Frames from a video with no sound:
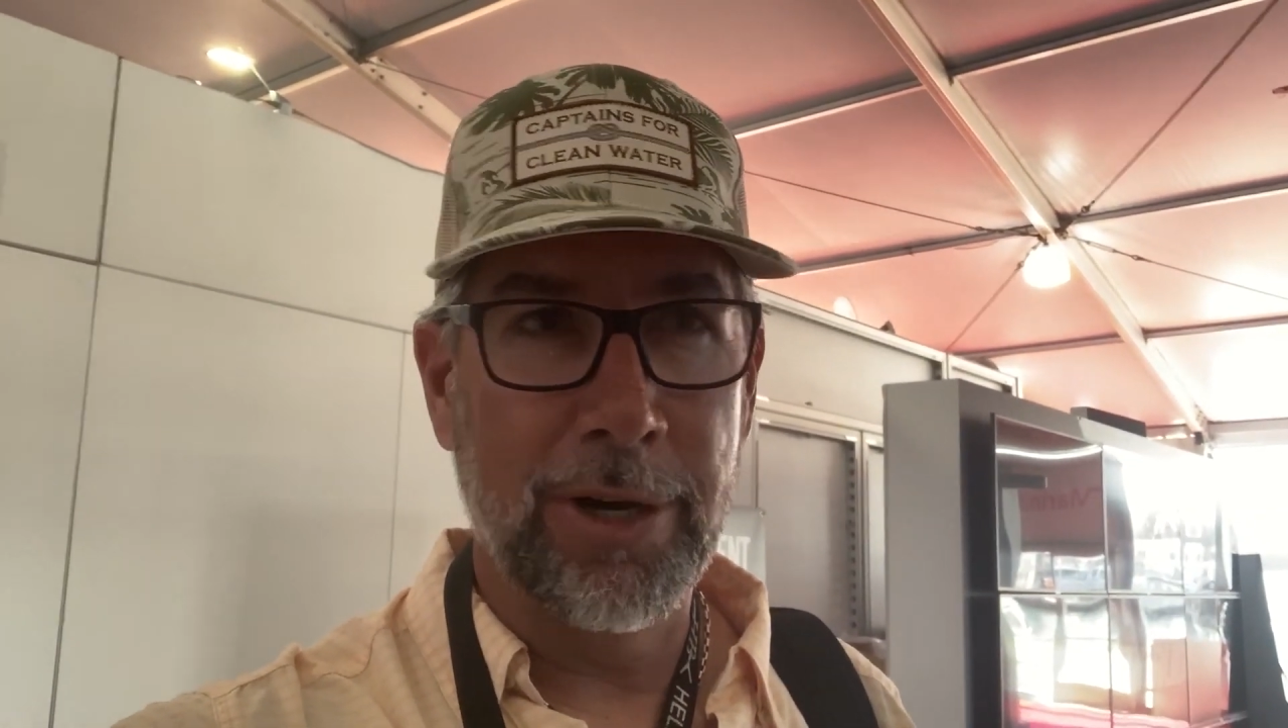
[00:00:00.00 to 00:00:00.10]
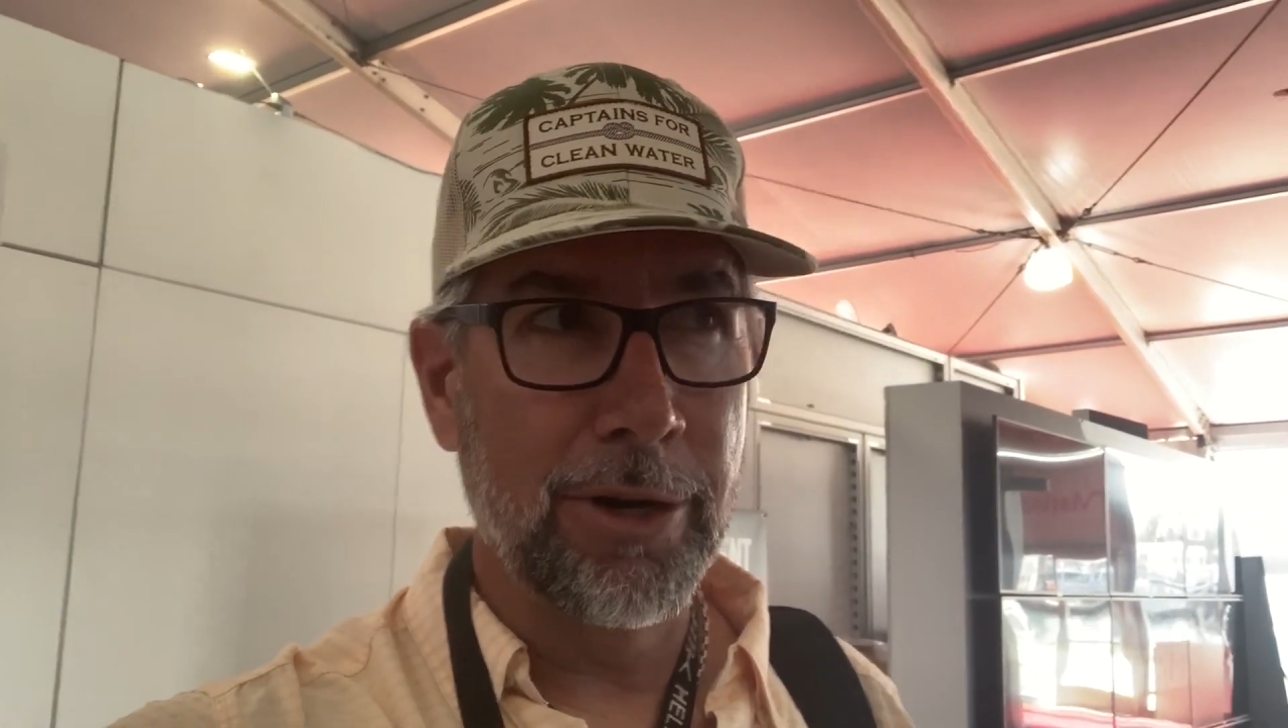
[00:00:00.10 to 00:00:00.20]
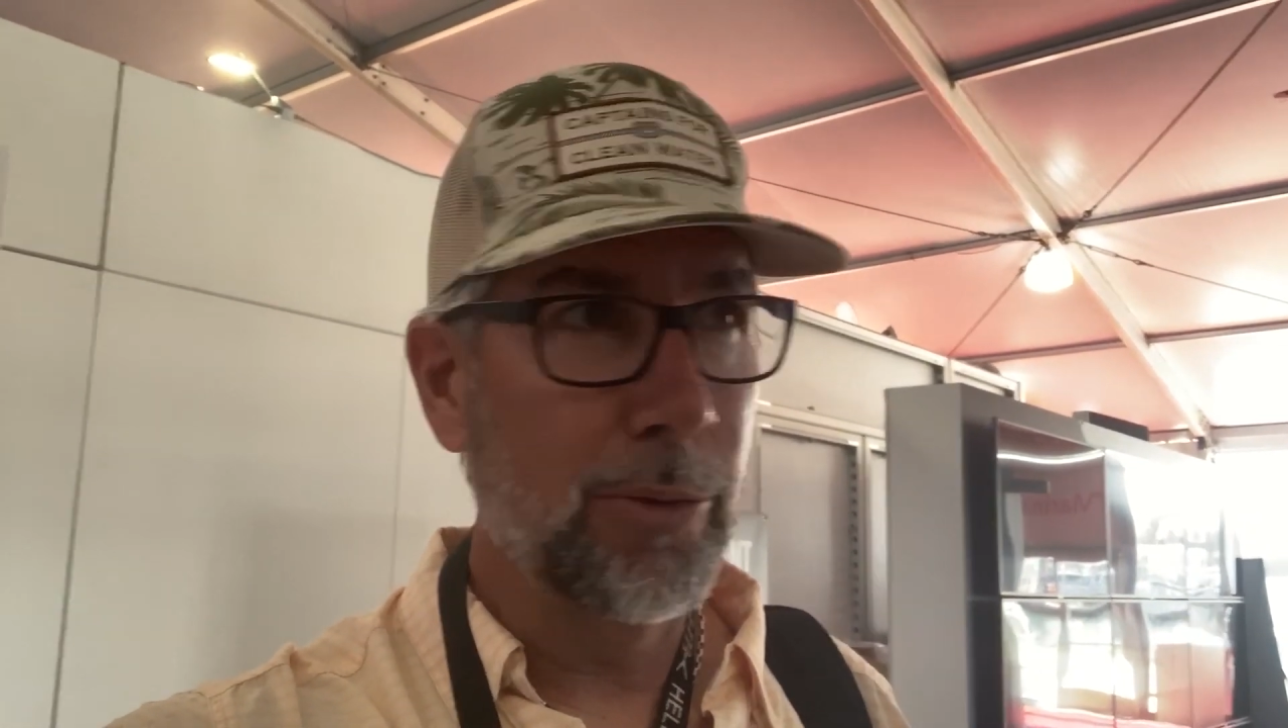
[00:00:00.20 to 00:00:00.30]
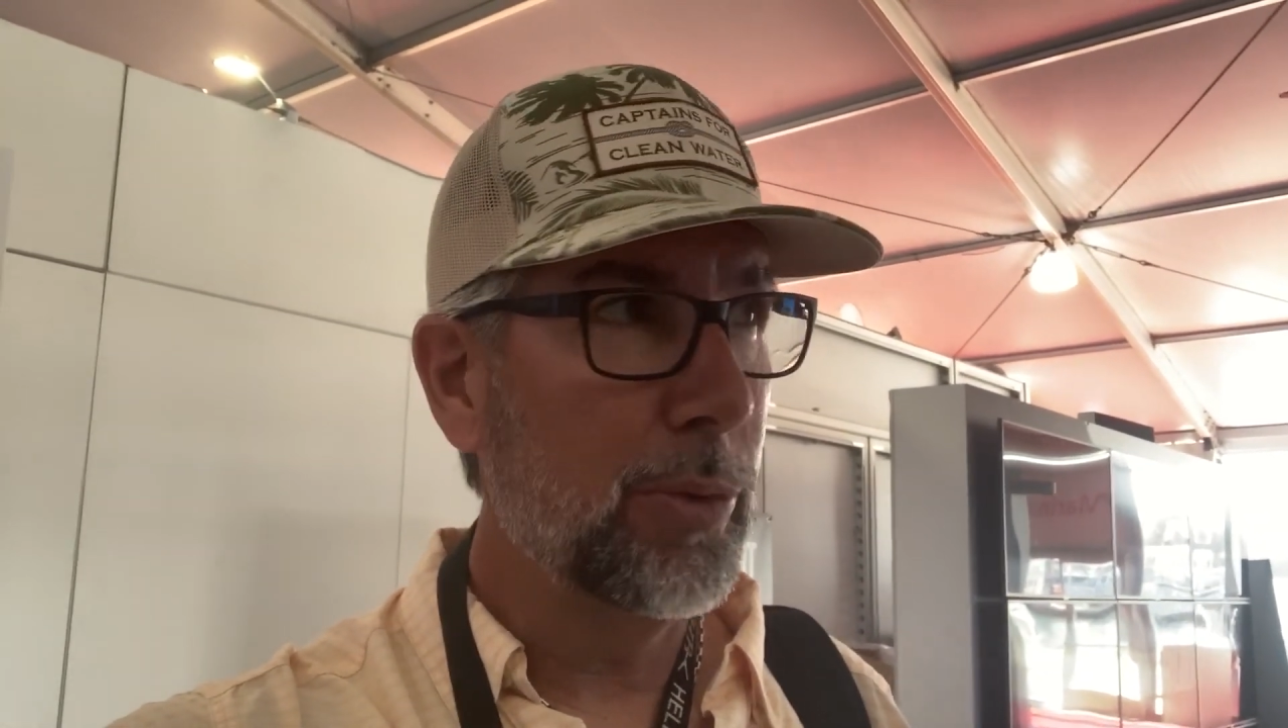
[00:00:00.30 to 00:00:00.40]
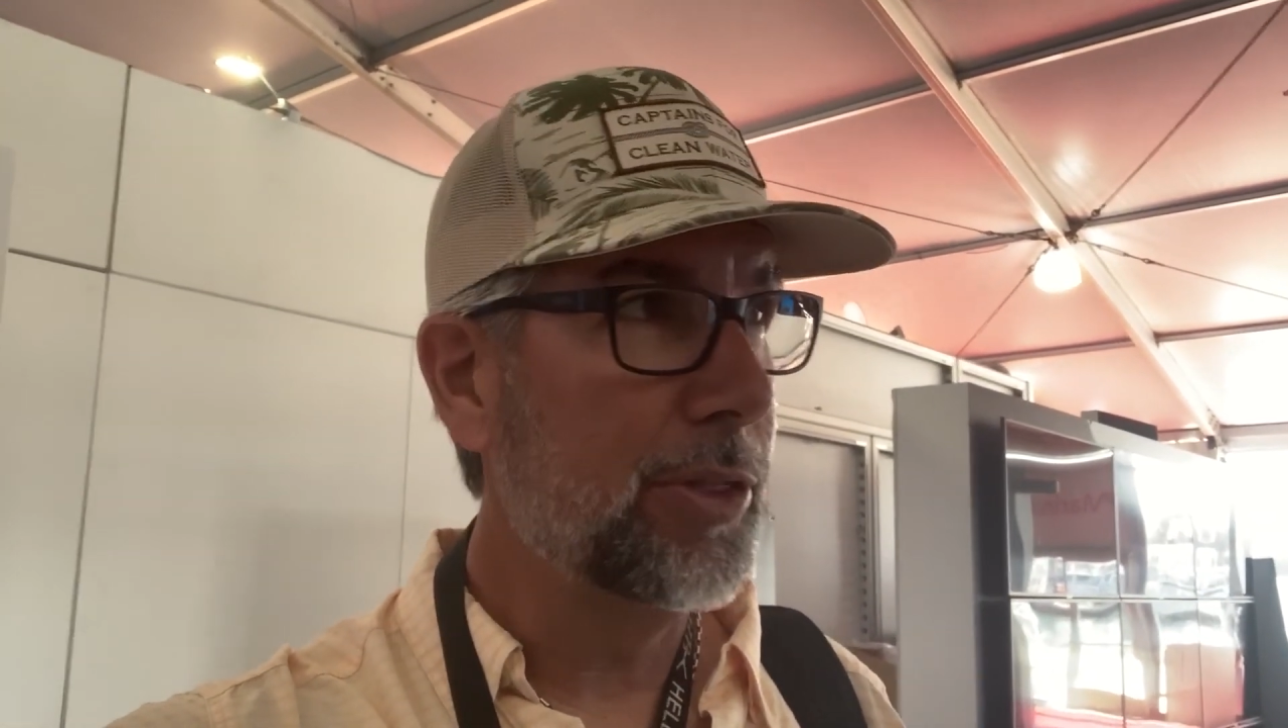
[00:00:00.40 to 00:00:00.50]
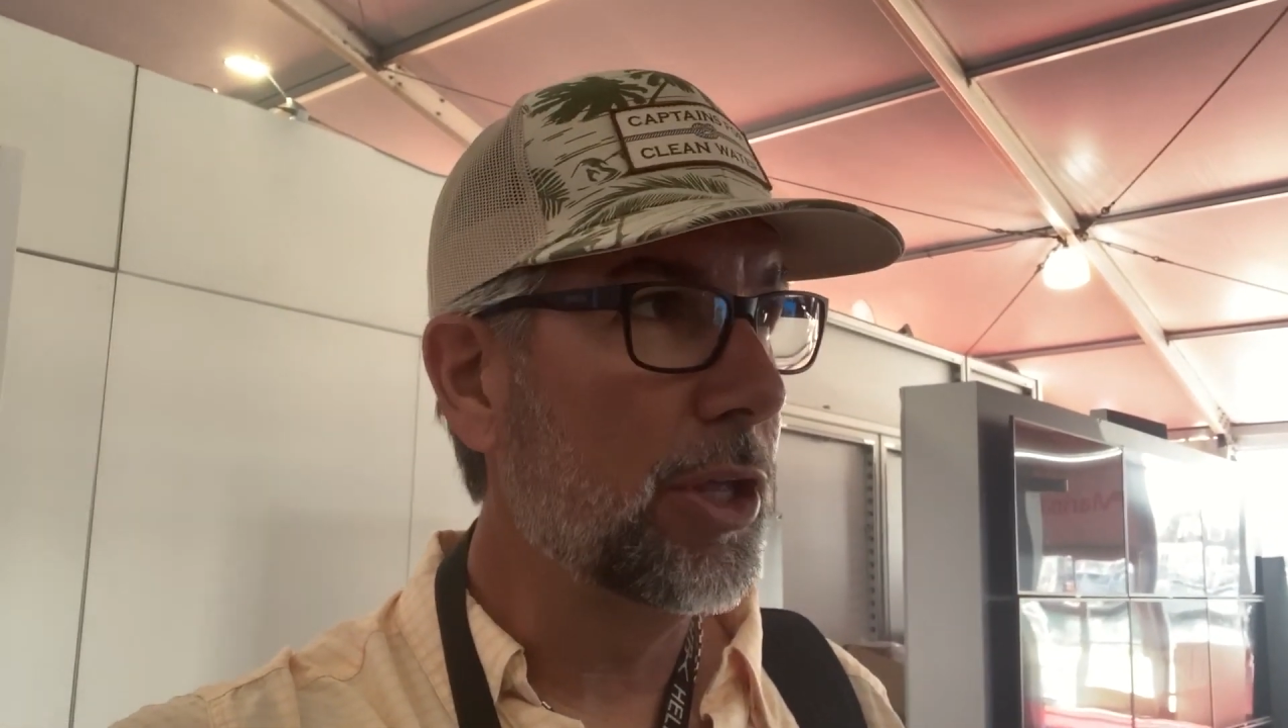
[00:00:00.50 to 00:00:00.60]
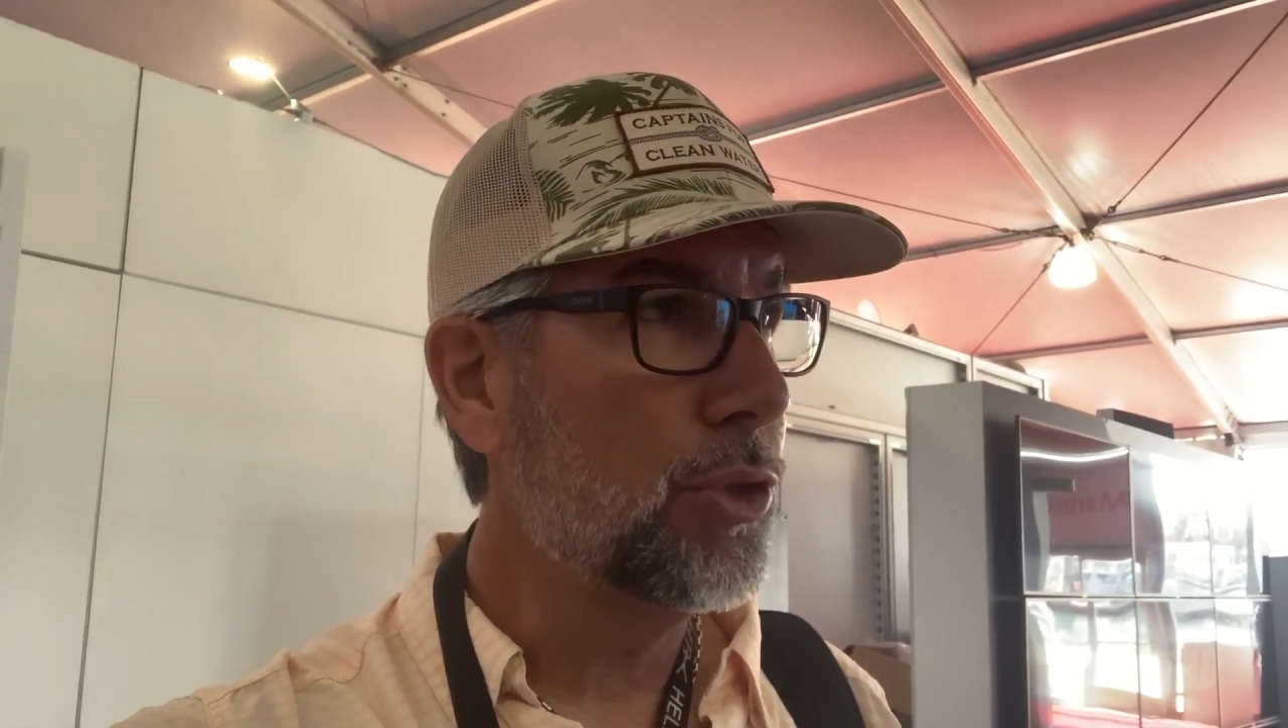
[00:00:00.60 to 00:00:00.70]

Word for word: here with the